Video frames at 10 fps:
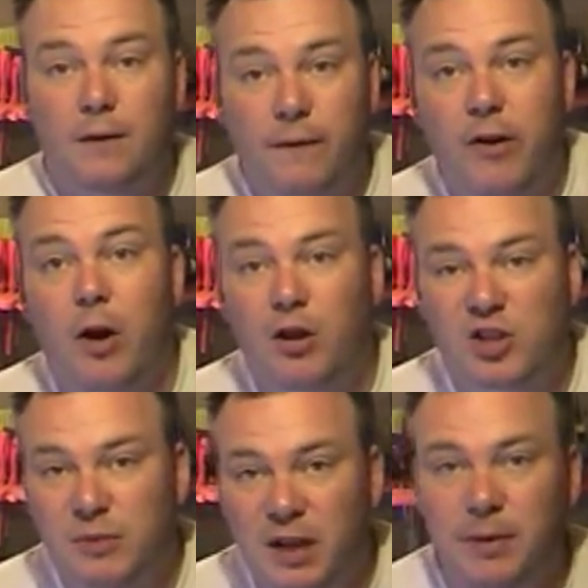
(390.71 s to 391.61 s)
very
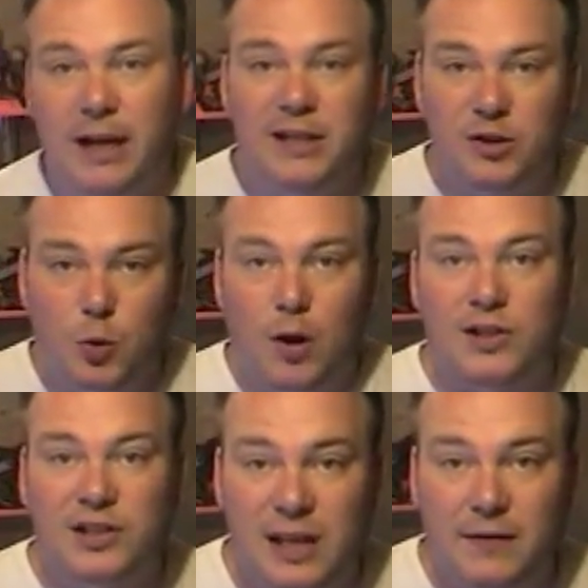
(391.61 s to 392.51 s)
hard to manipulate, it's
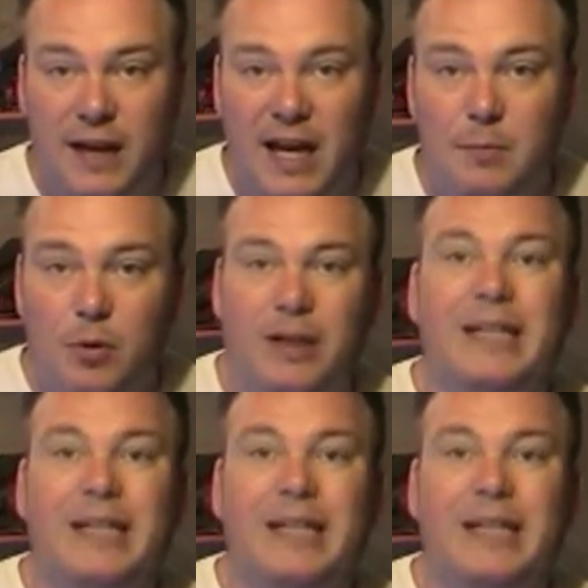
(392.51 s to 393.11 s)
quite stiff cable,